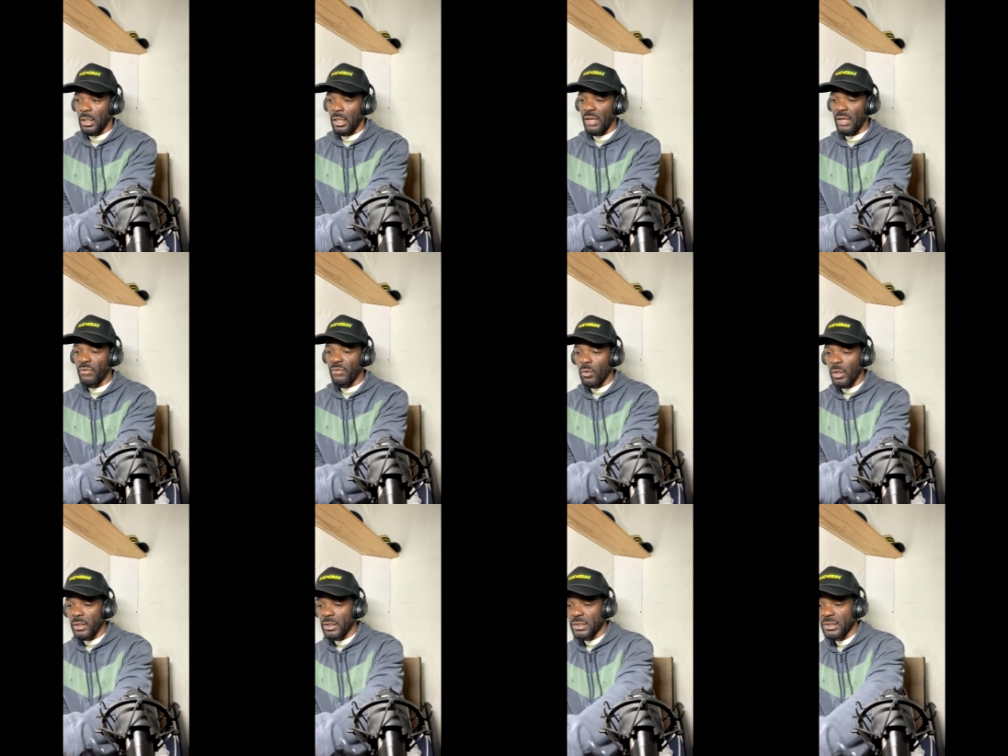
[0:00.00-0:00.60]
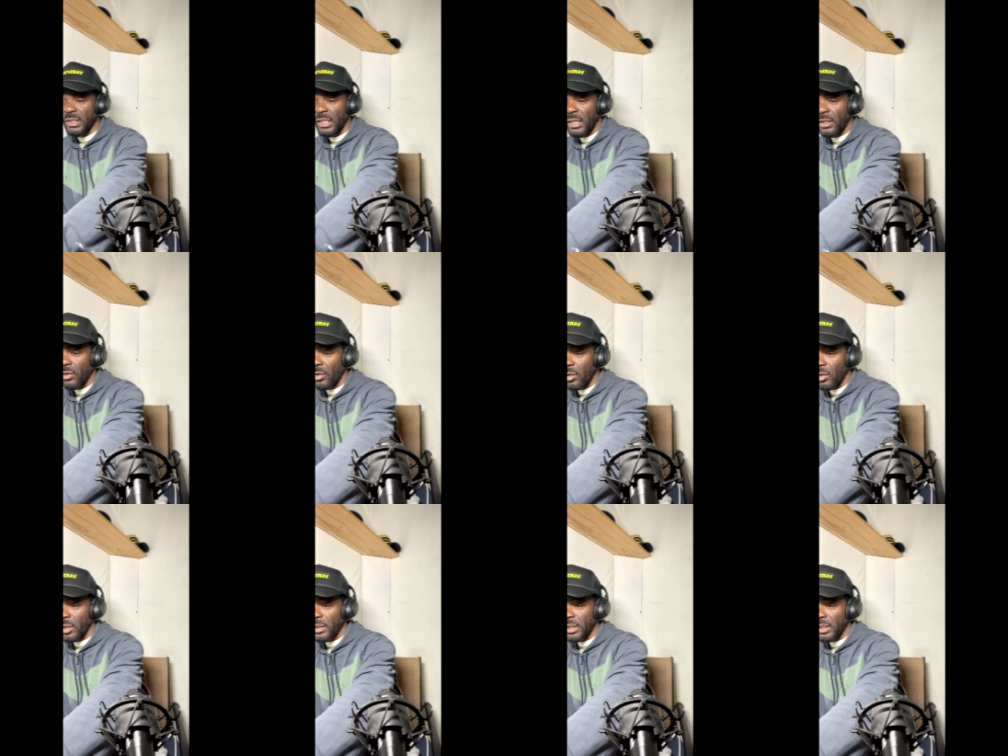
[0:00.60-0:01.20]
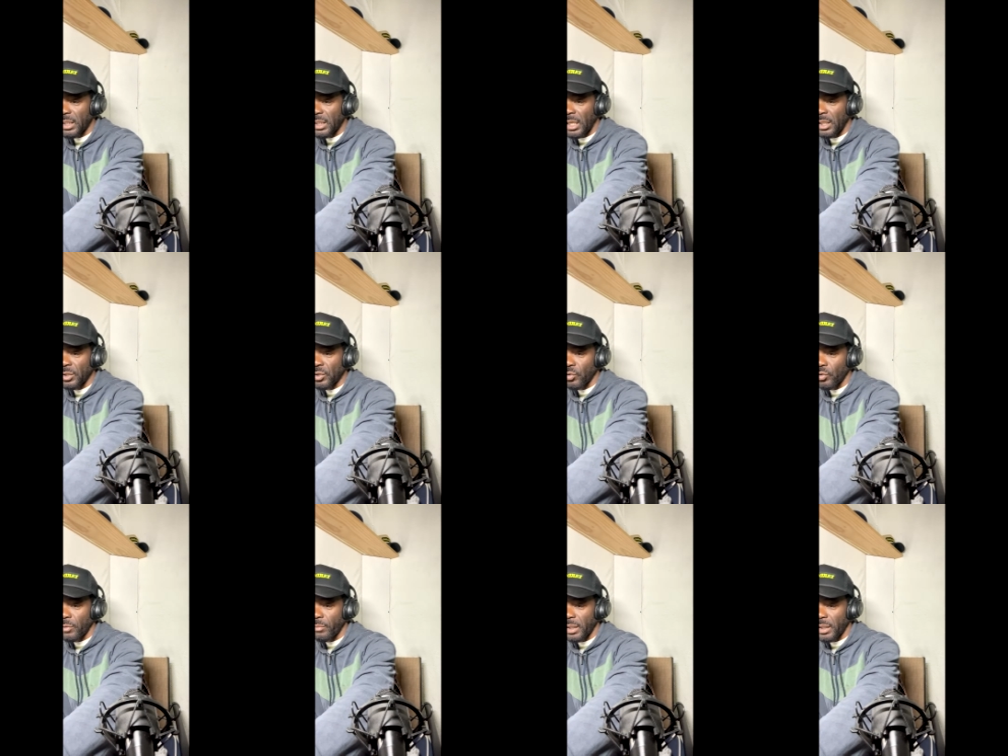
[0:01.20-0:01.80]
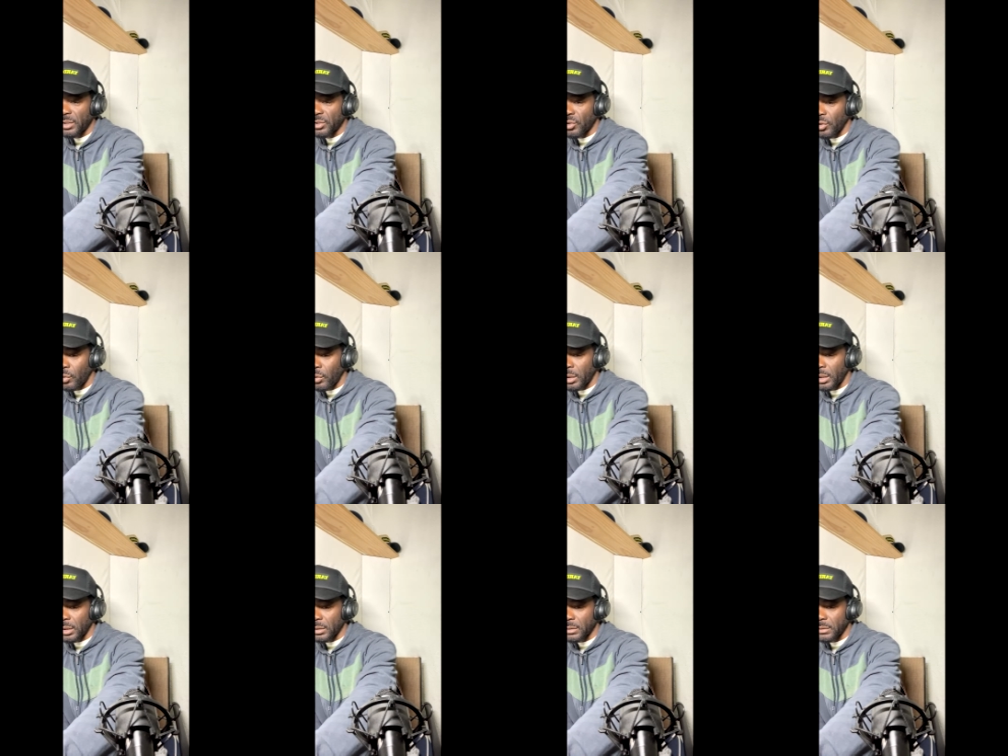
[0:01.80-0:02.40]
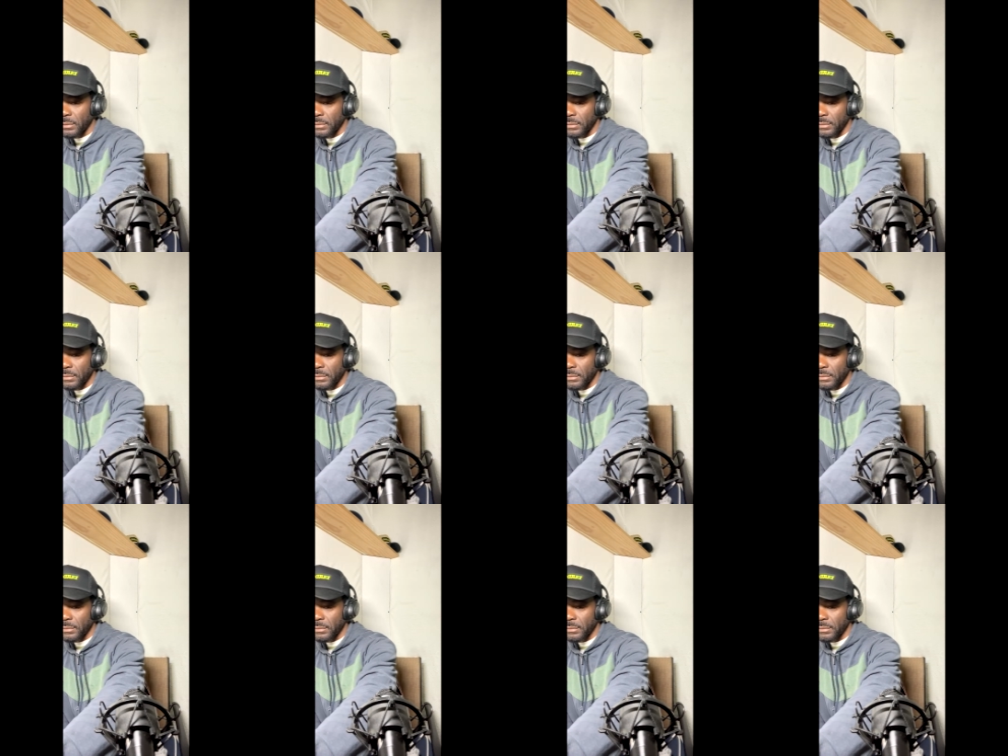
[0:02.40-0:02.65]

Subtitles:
Everyone is saying, oh, he can't do it, but he's doing it.